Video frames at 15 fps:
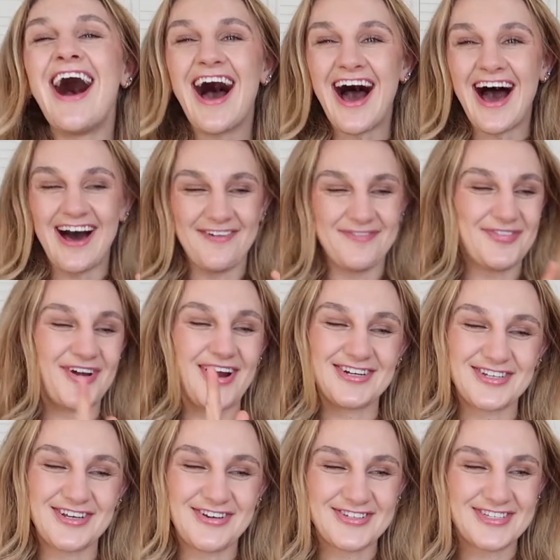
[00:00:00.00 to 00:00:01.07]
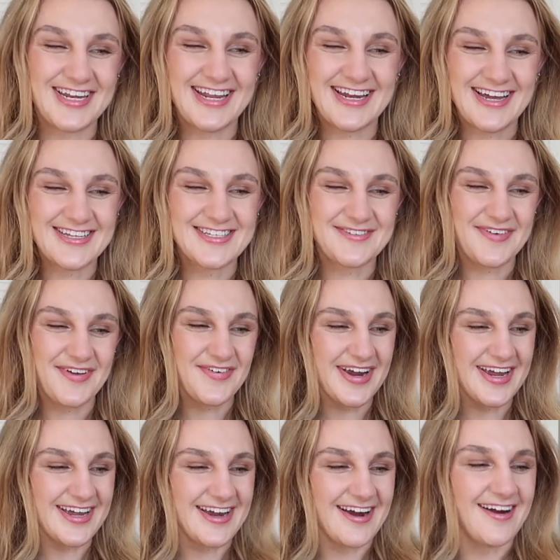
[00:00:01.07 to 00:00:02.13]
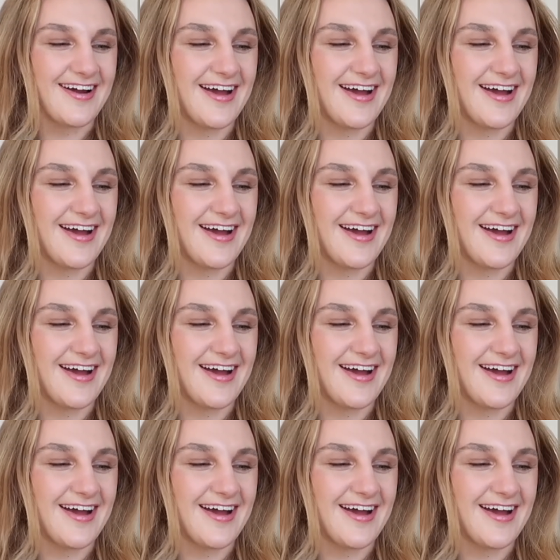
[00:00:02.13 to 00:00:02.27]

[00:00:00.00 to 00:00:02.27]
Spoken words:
They're actually all sitting next to me right here.